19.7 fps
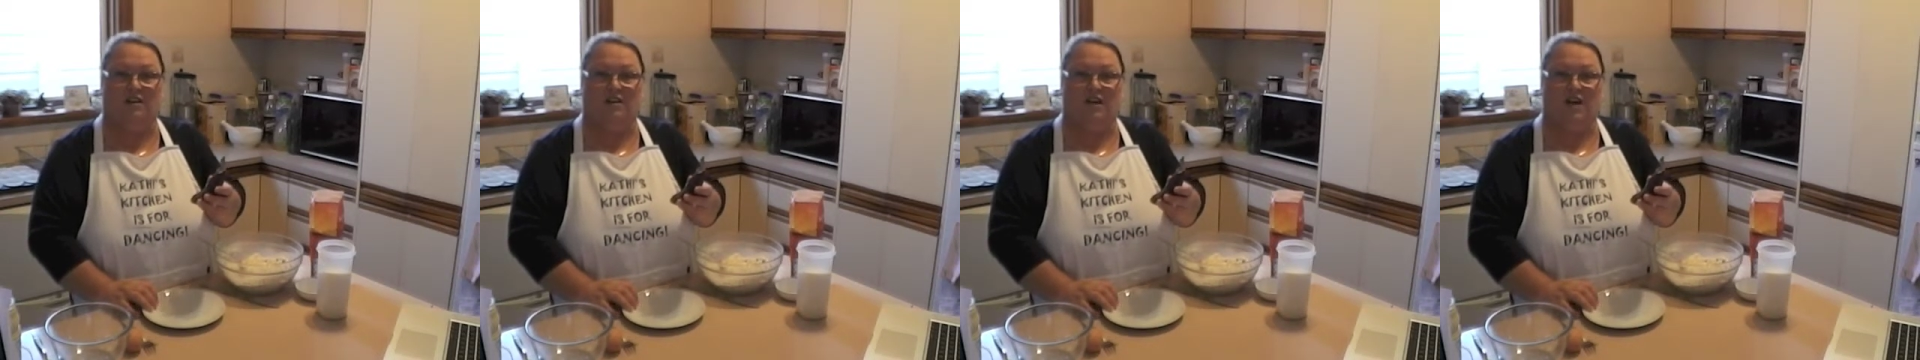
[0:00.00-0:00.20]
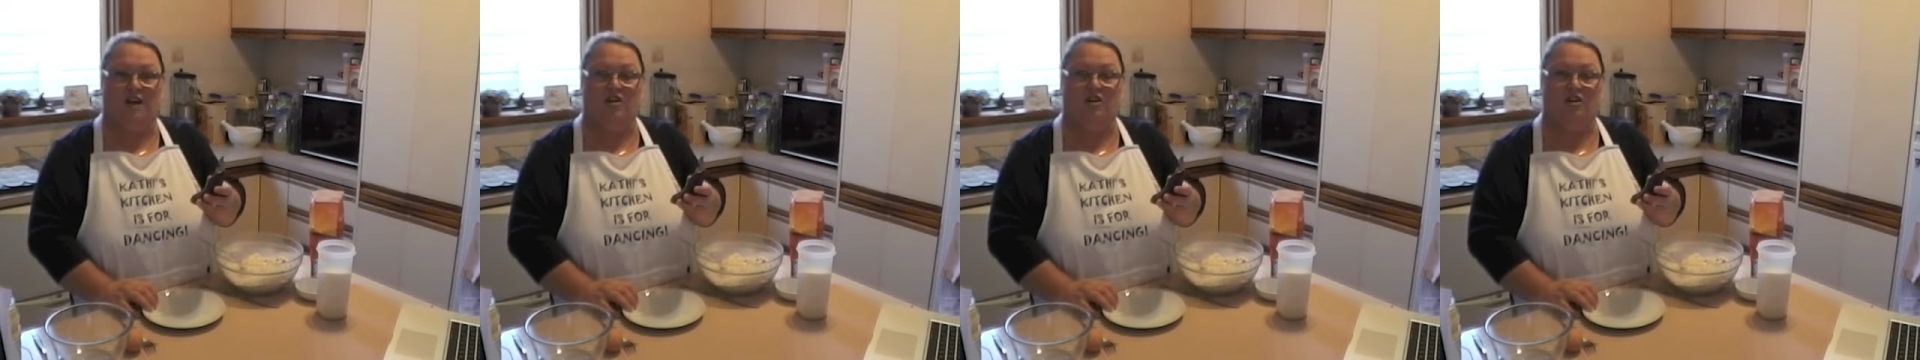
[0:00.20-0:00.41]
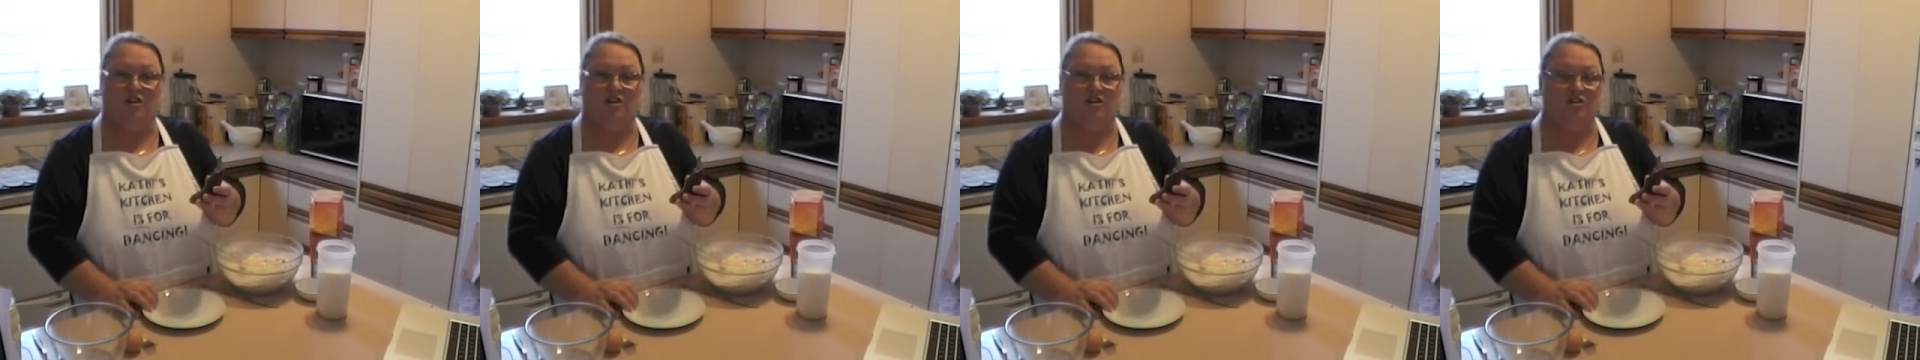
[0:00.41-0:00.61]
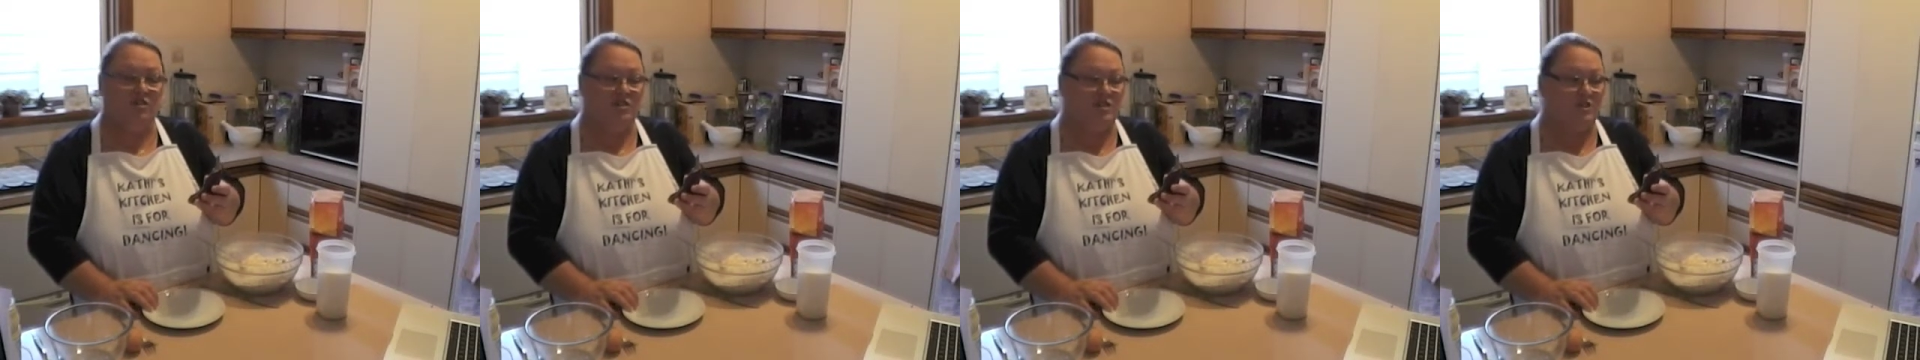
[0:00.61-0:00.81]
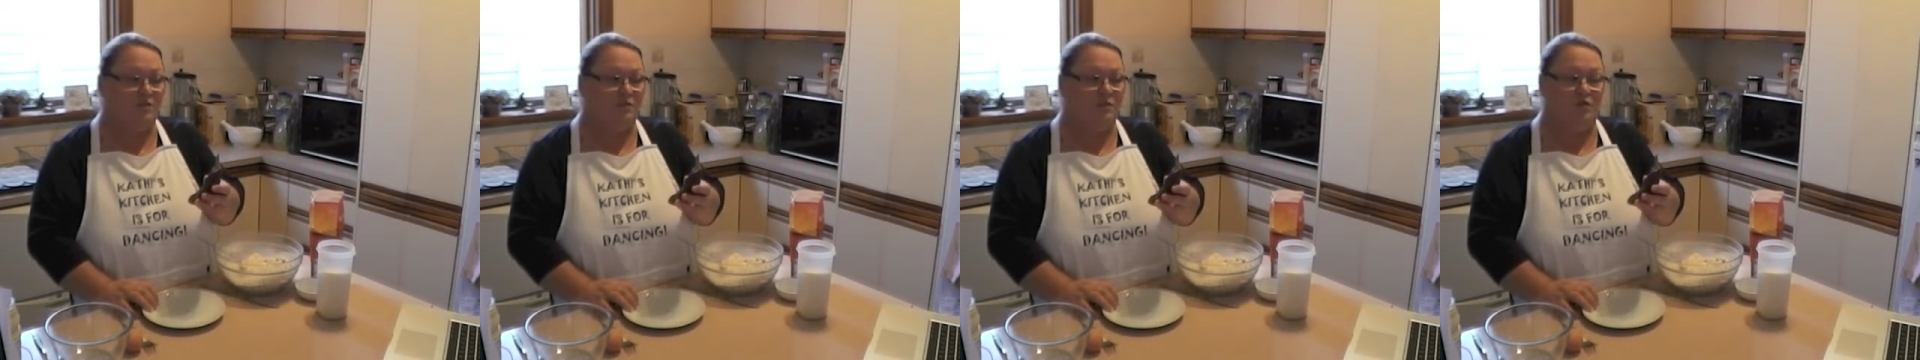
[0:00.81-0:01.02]
And you can
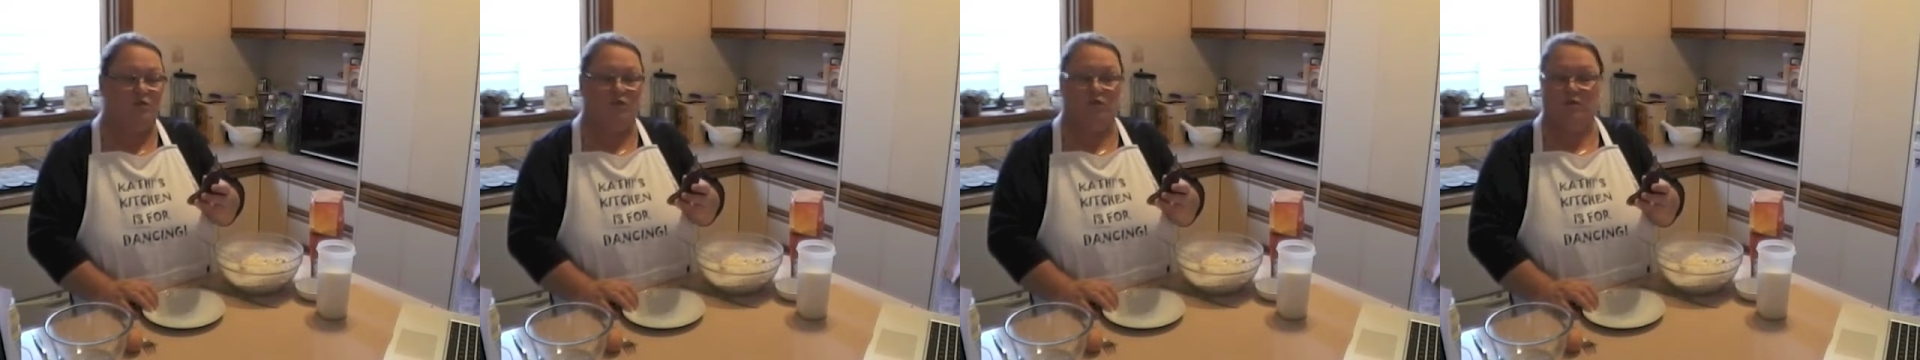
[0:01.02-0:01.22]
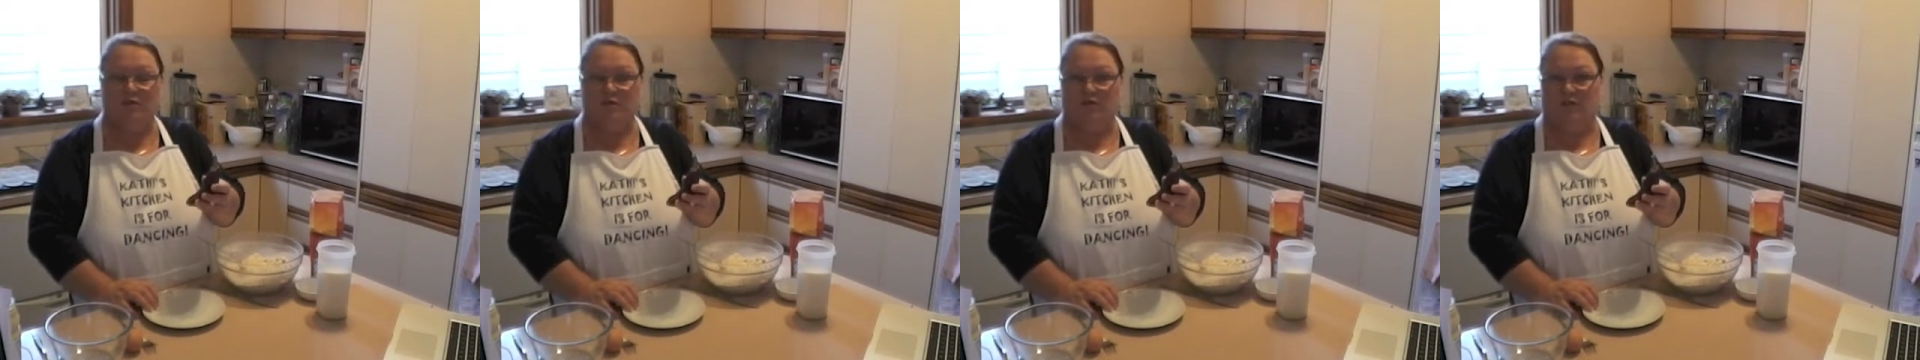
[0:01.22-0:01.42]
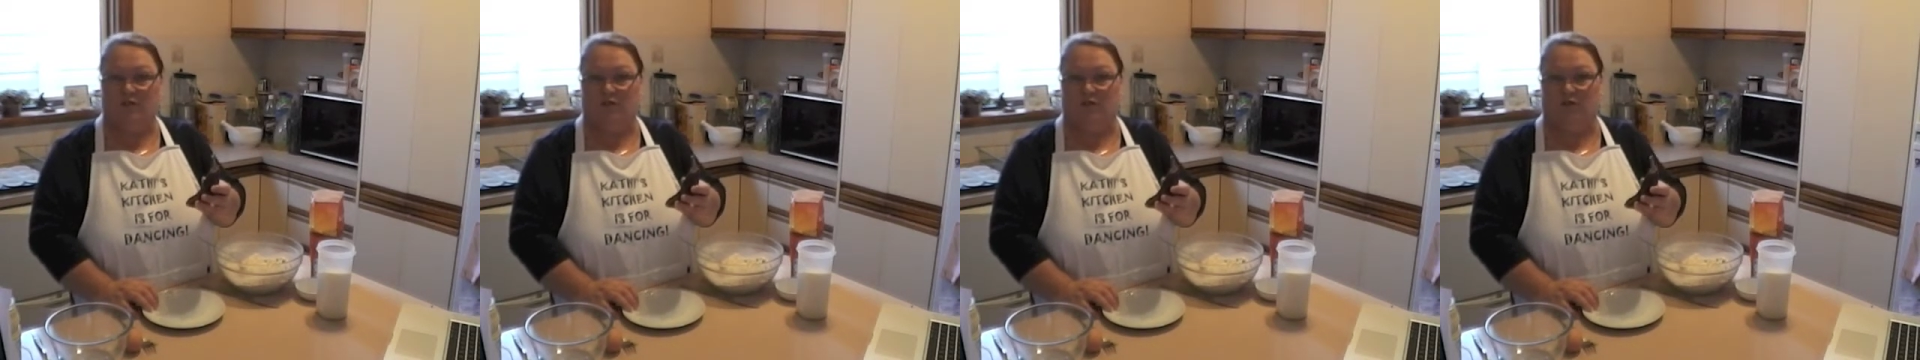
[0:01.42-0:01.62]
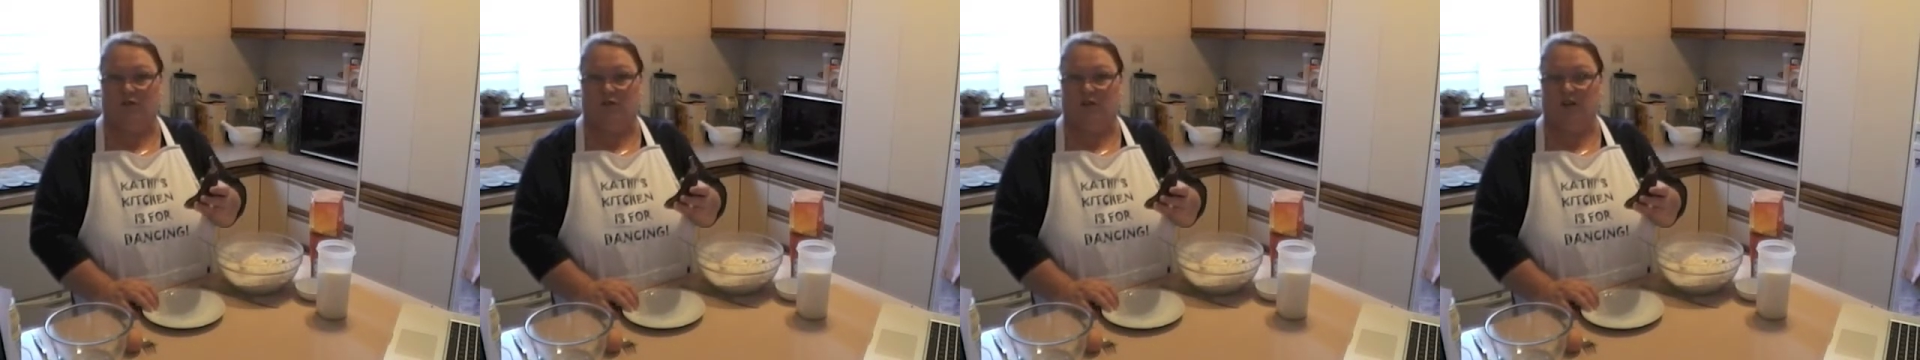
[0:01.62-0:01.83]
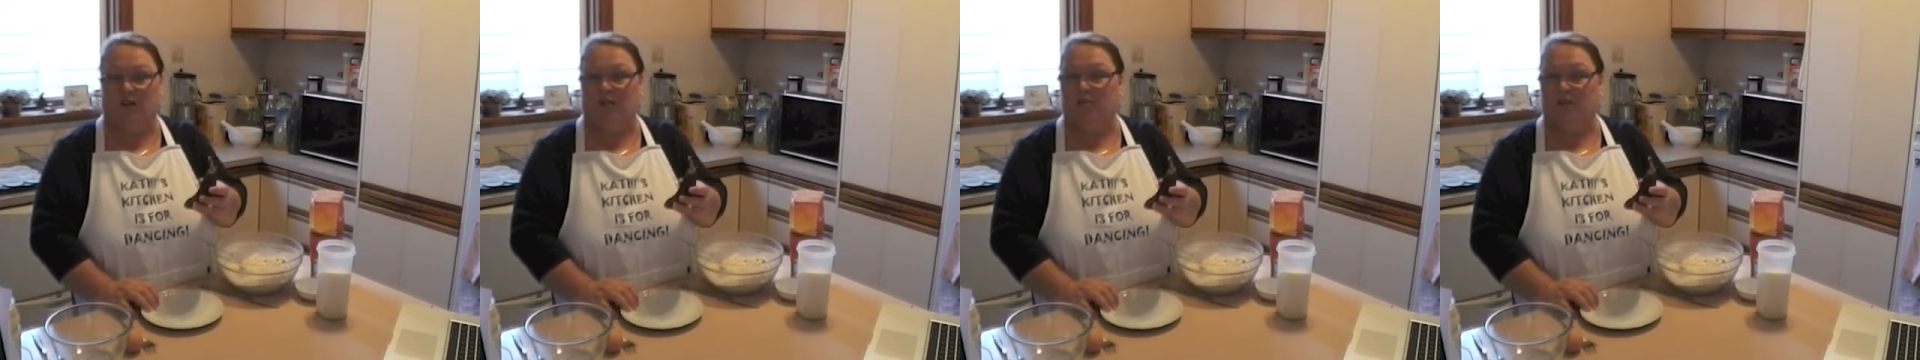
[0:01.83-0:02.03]
use them for all sorts of
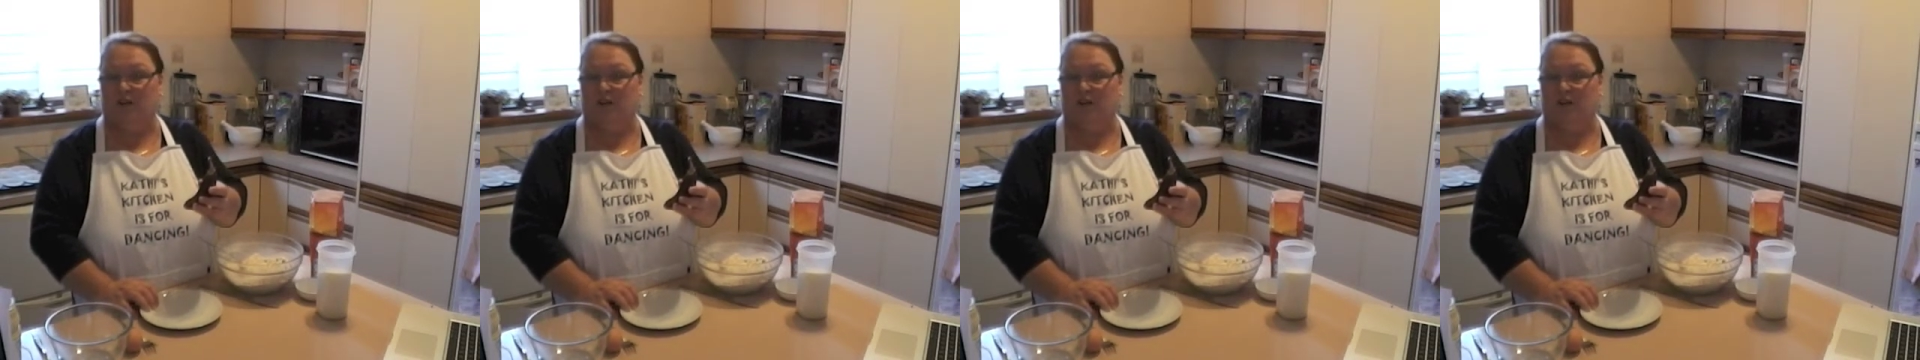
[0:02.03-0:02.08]
cooking,